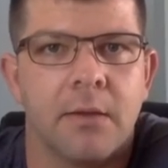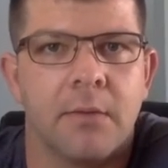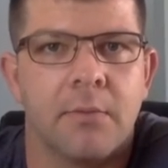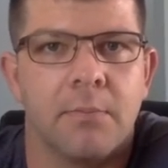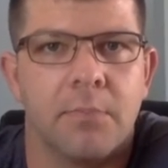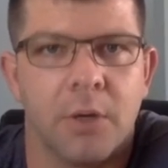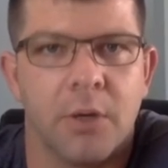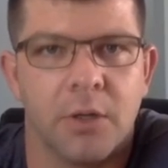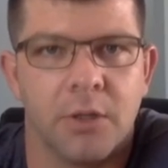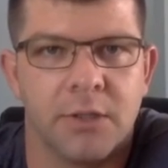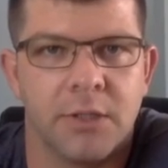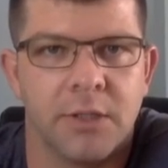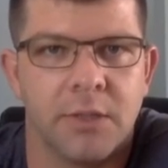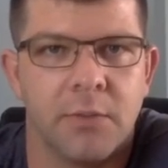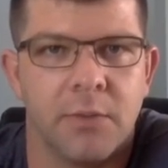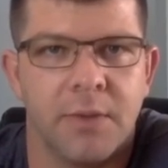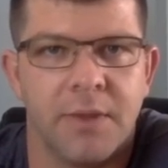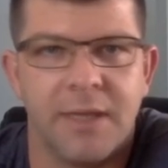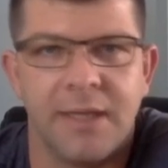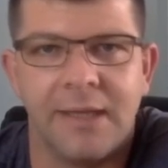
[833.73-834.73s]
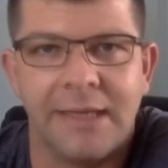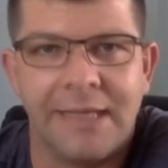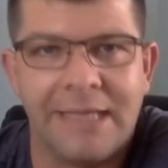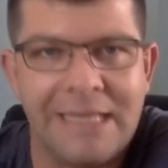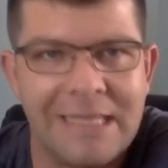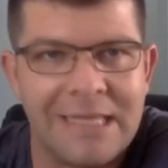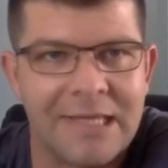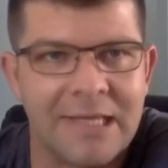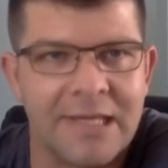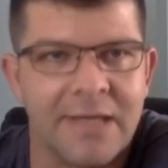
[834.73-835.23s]
person with
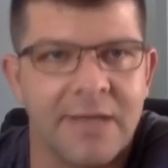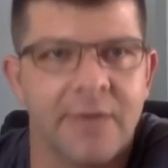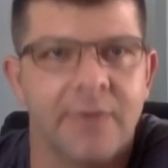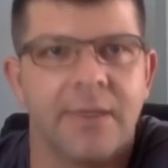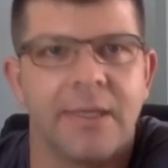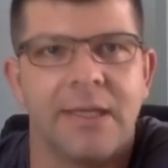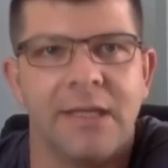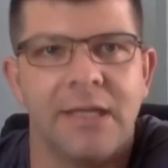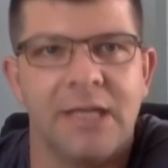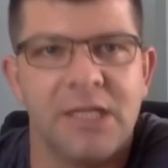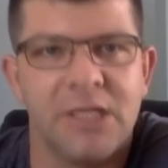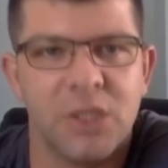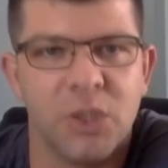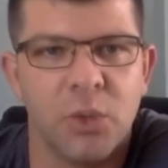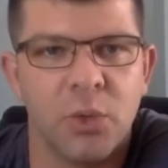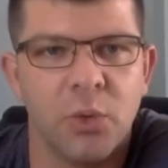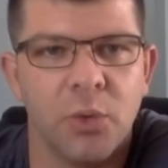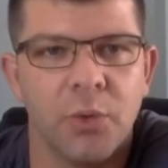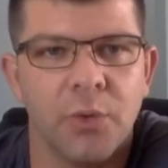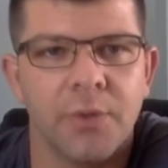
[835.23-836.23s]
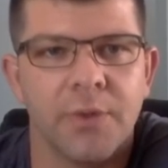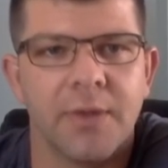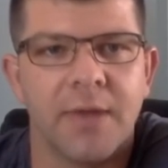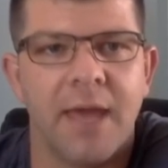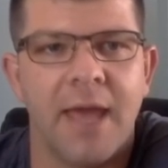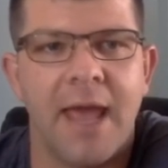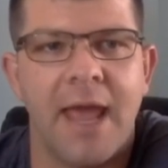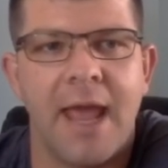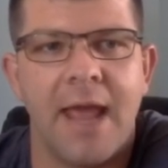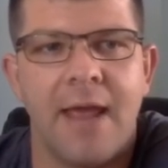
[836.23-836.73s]
elite skills, elite tools,
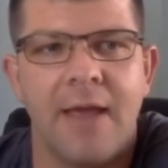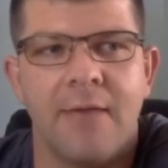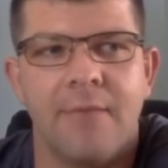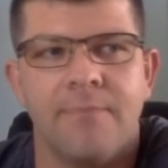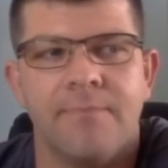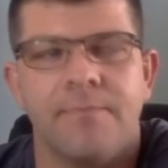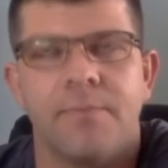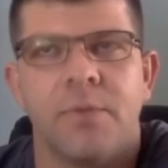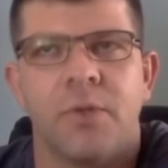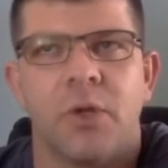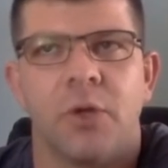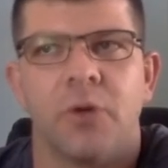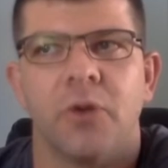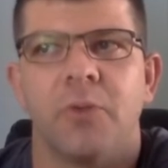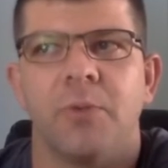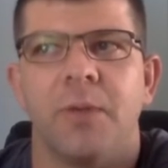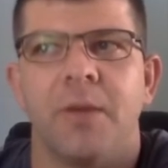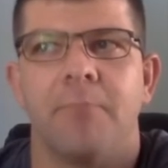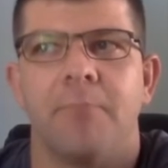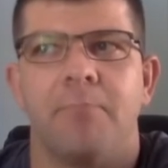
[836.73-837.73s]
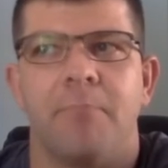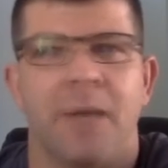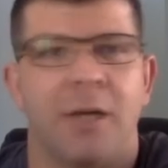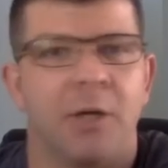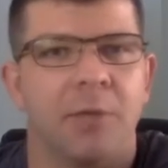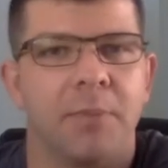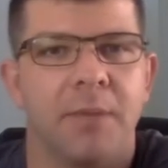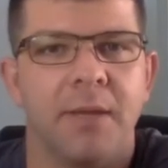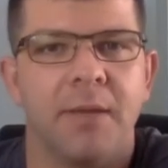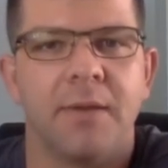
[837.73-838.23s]
a, so to speak, better
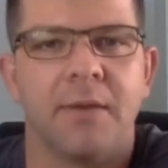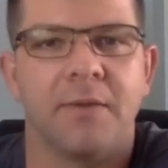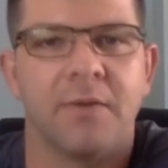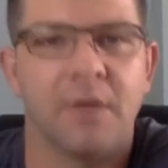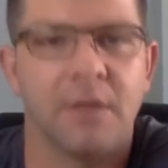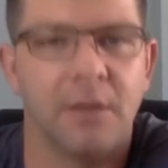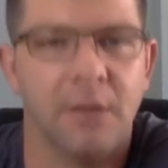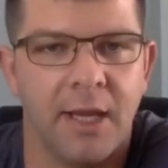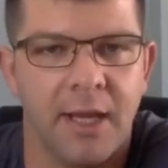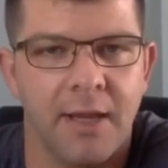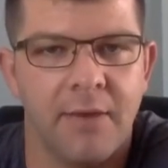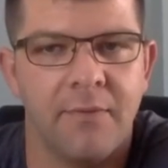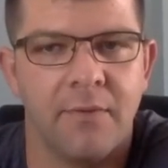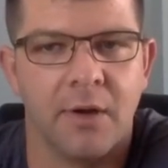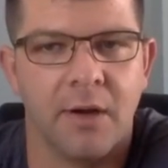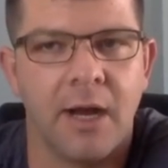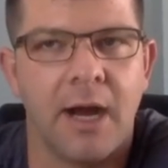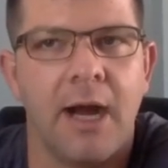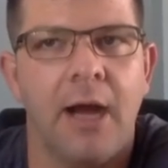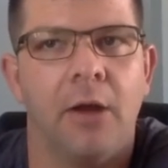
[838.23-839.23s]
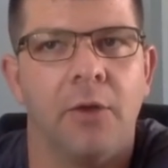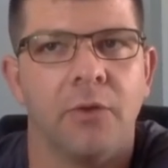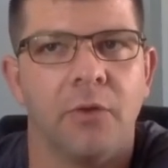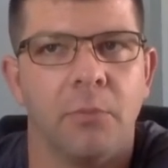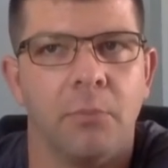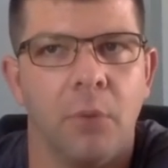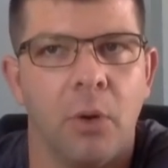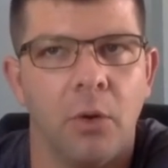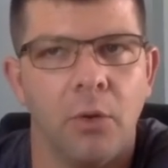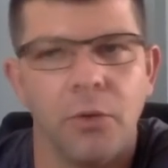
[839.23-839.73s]
piece of clay for Kyle to
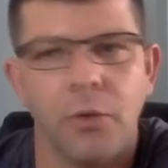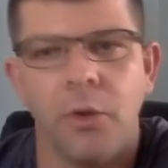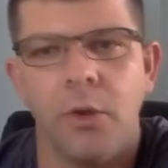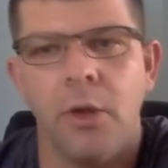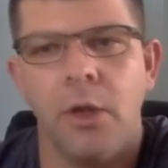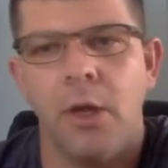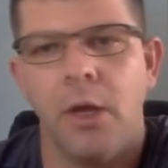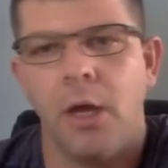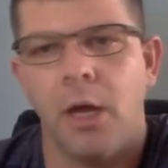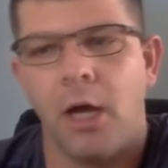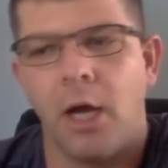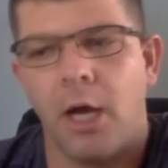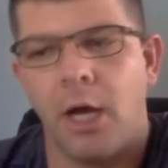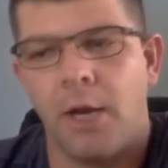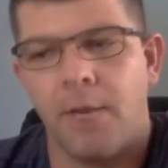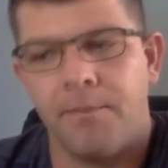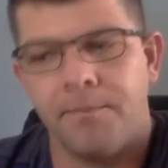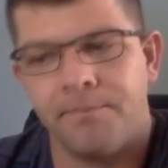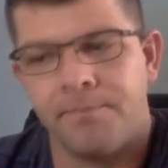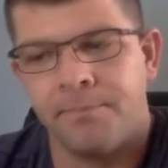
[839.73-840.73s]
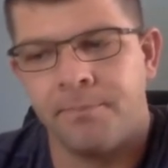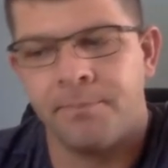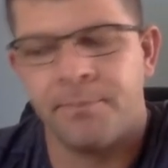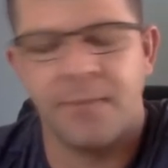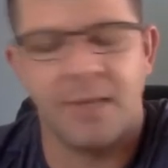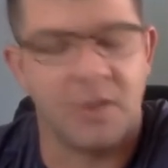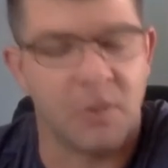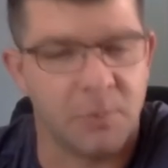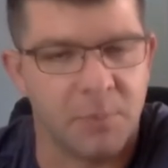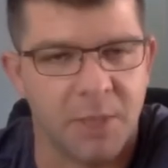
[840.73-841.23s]
mold.
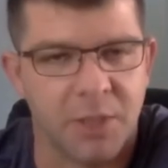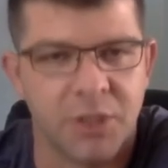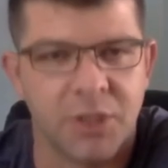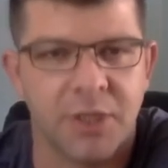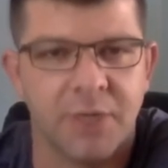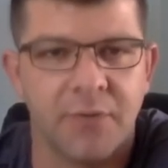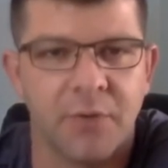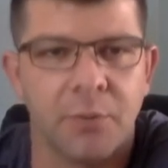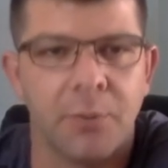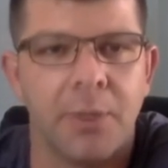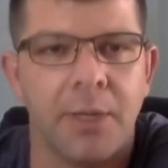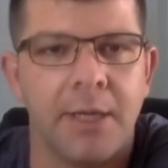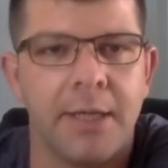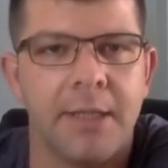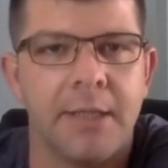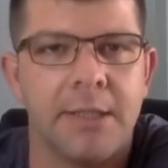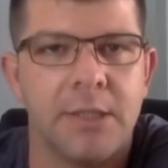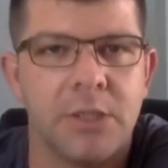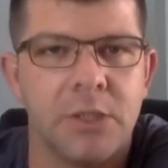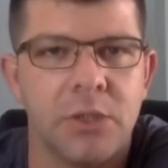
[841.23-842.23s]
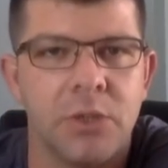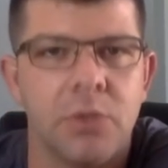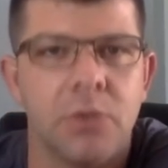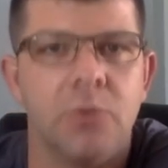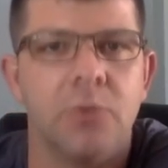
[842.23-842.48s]
Especially if they're planning to